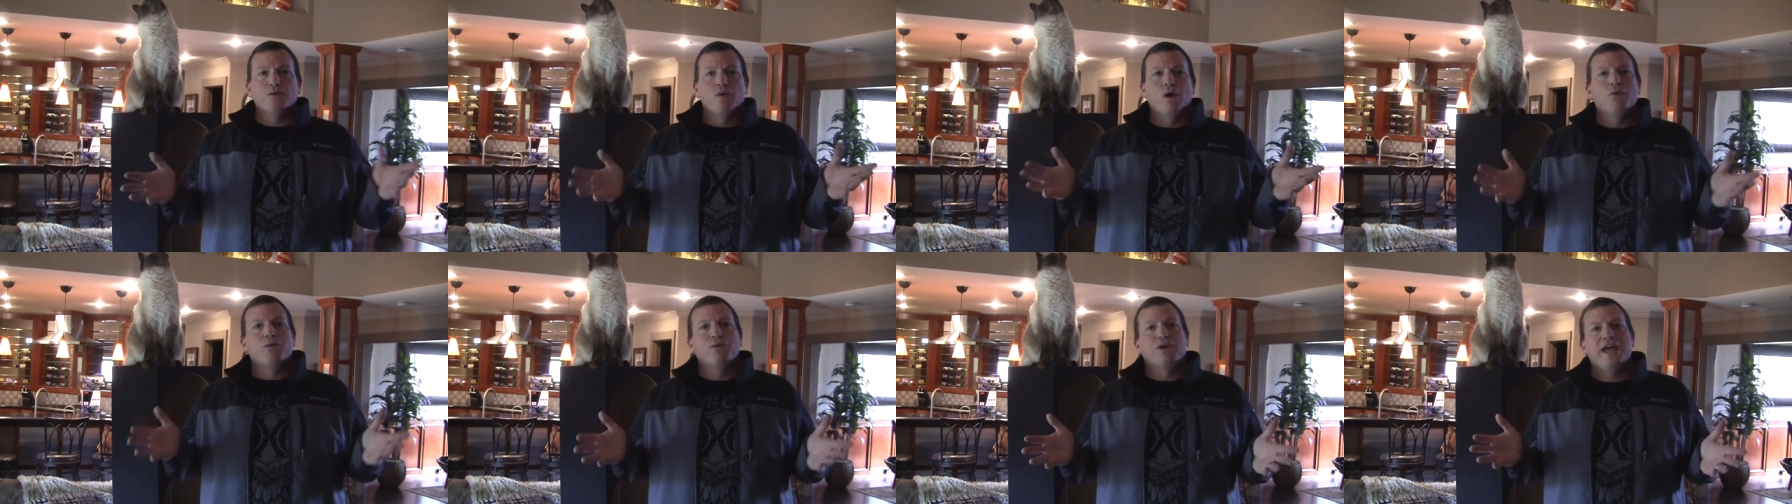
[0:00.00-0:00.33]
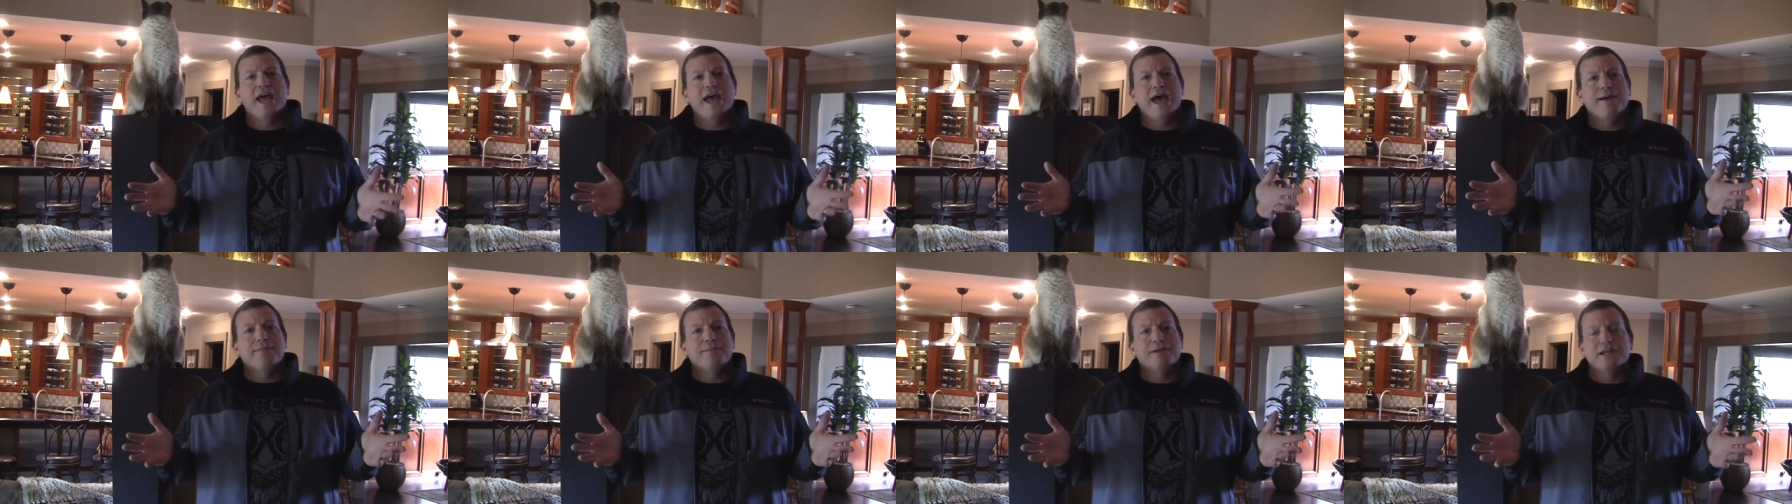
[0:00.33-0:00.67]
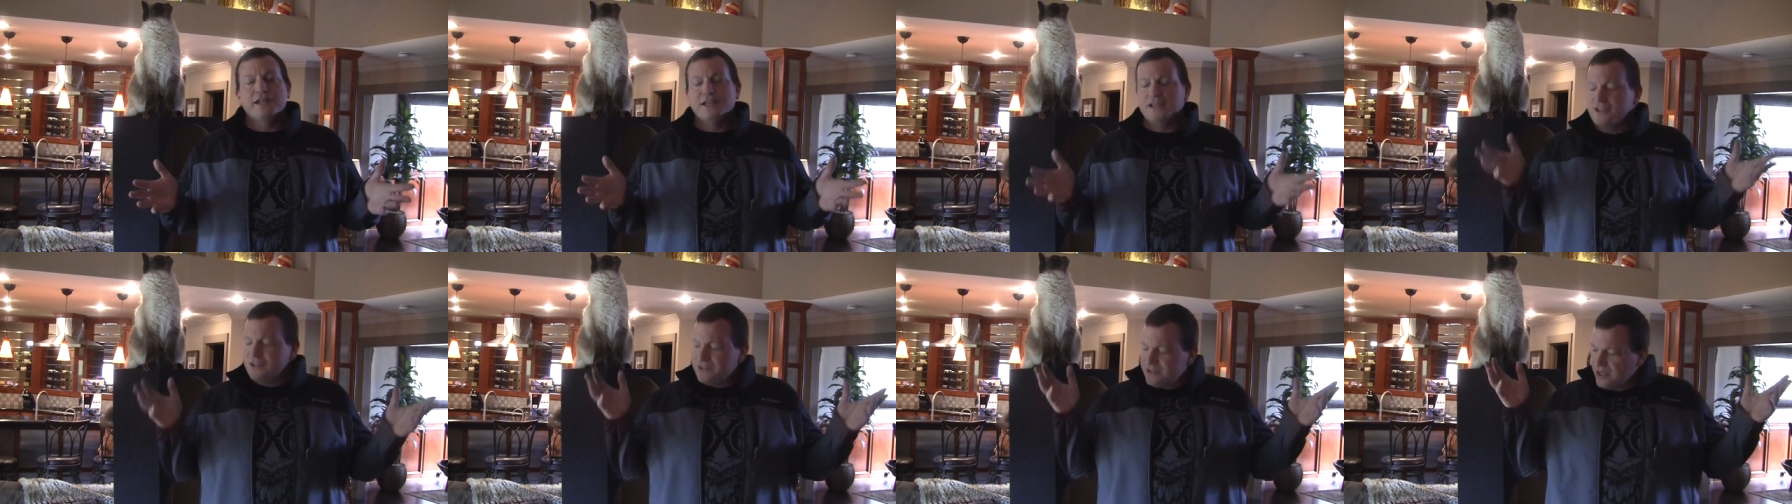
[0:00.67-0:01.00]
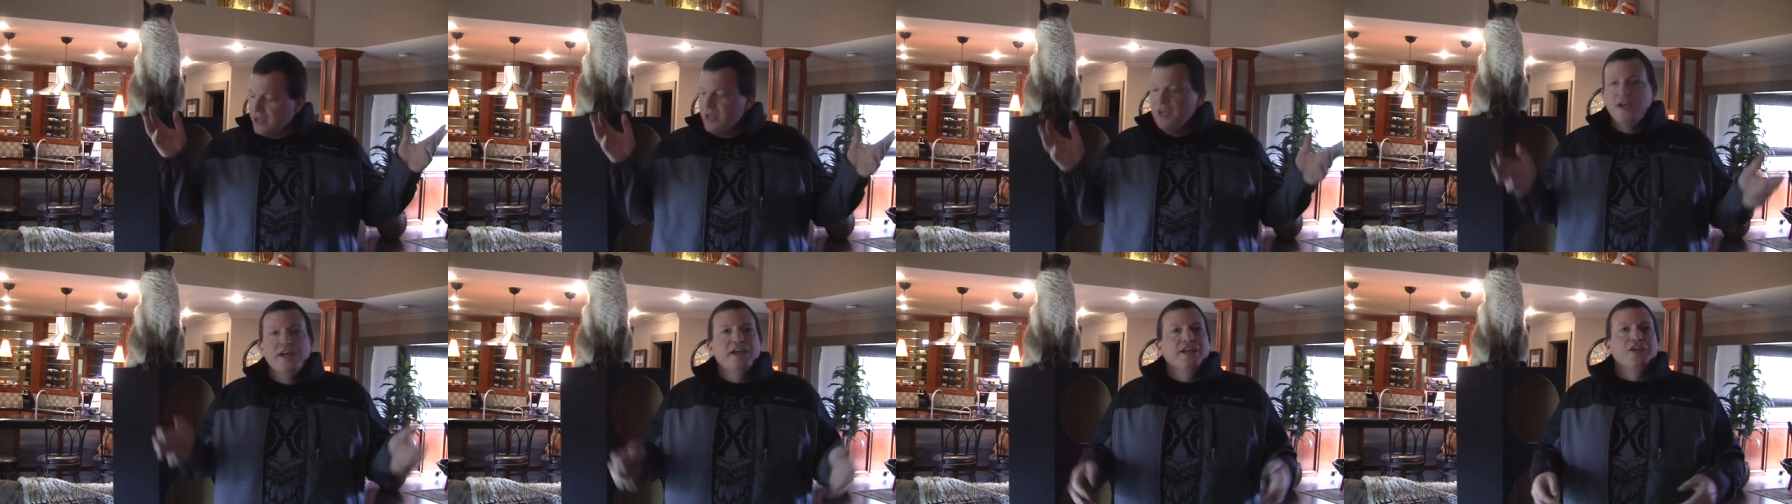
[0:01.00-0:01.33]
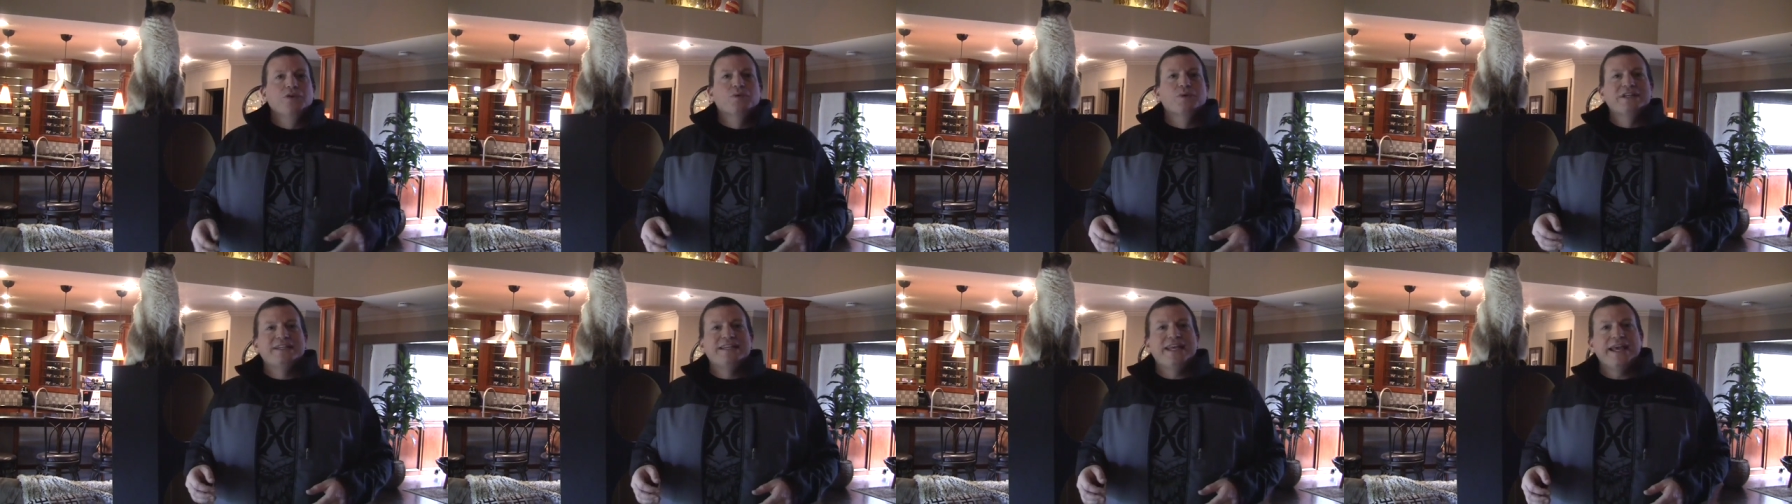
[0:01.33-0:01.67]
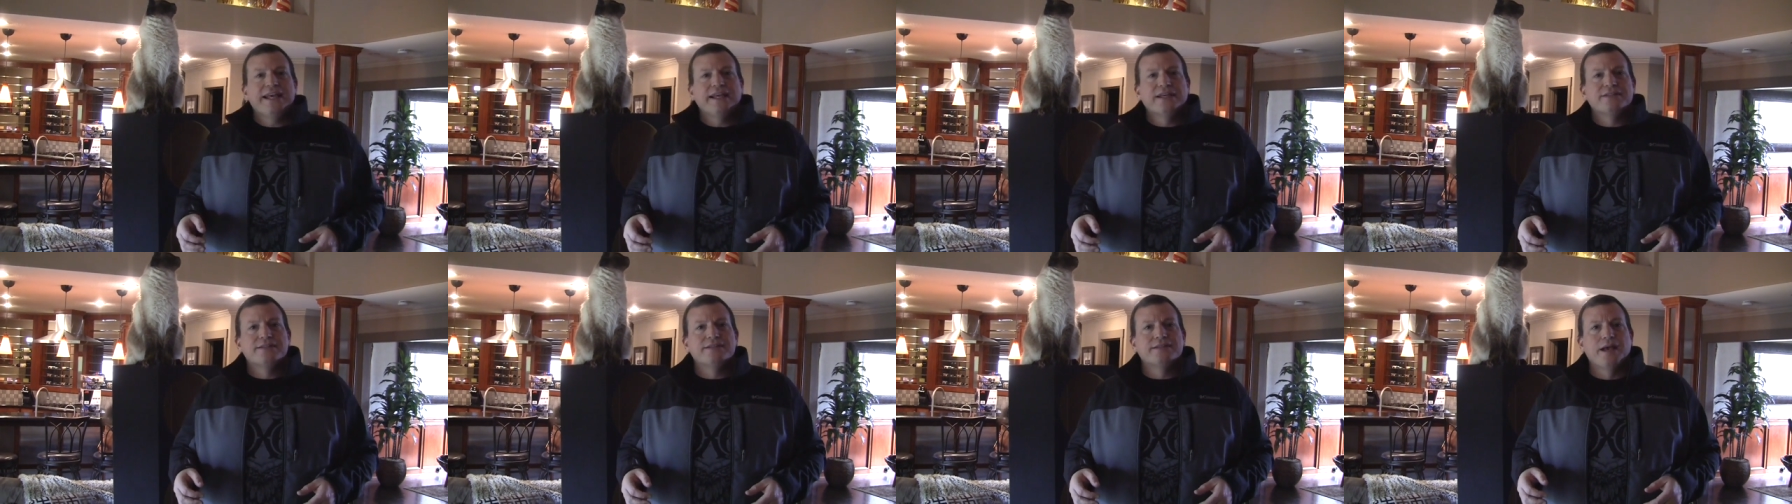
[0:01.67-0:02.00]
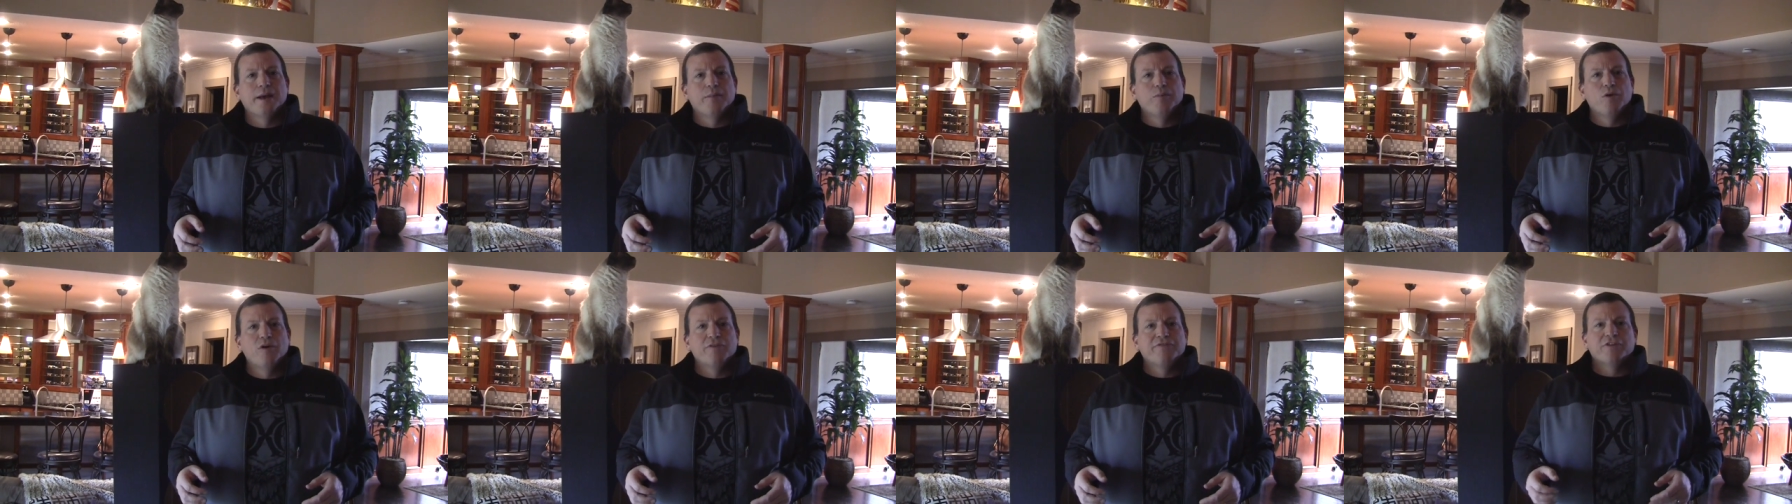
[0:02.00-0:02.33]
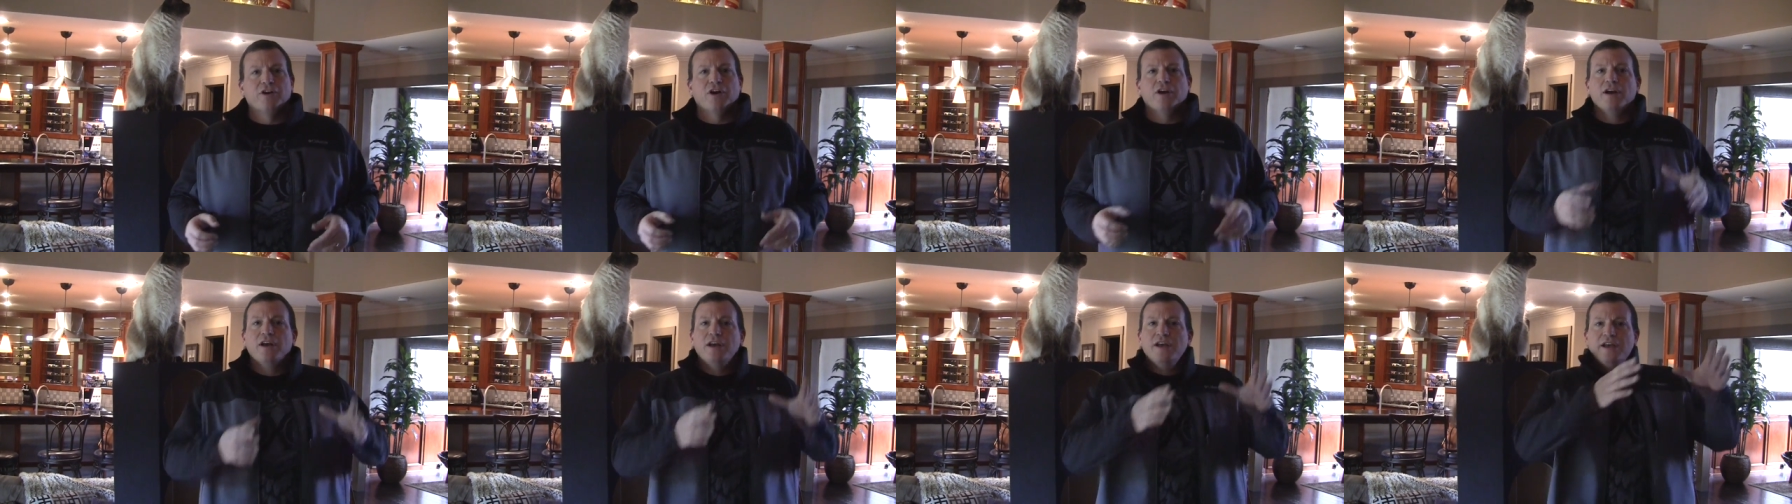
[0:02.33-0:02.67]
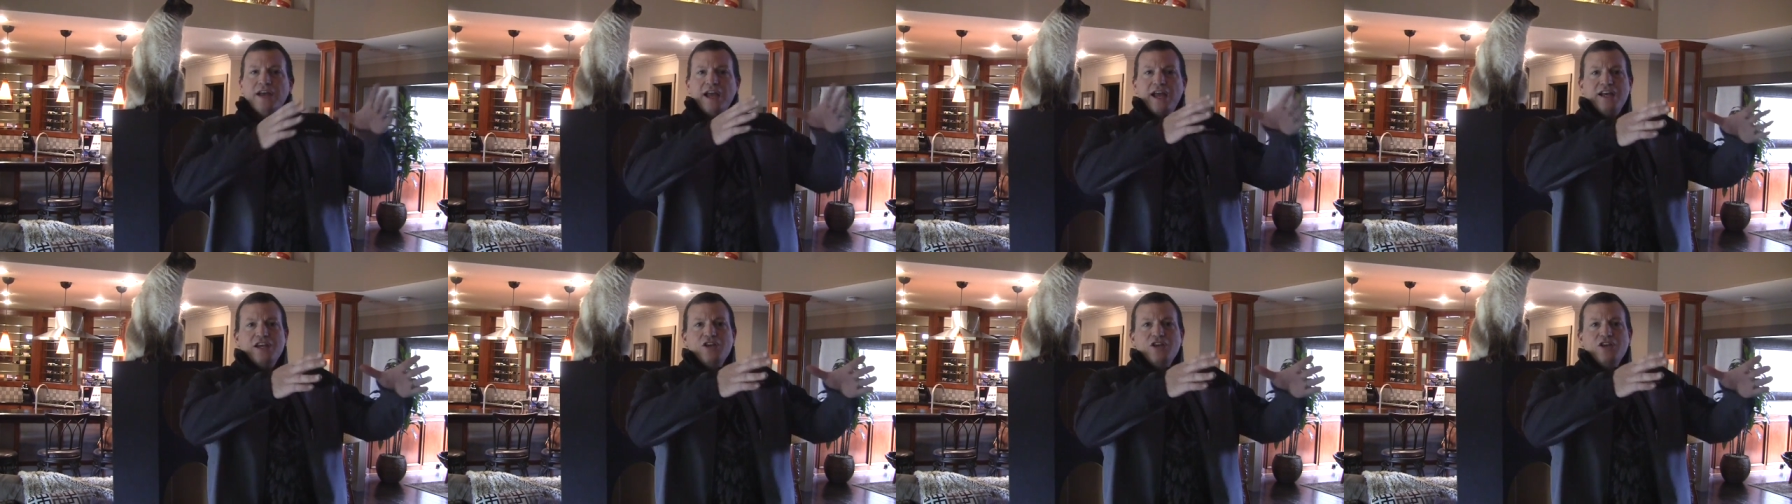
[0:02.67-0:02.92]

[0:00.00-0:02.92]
What would happen is you would take a subwoofer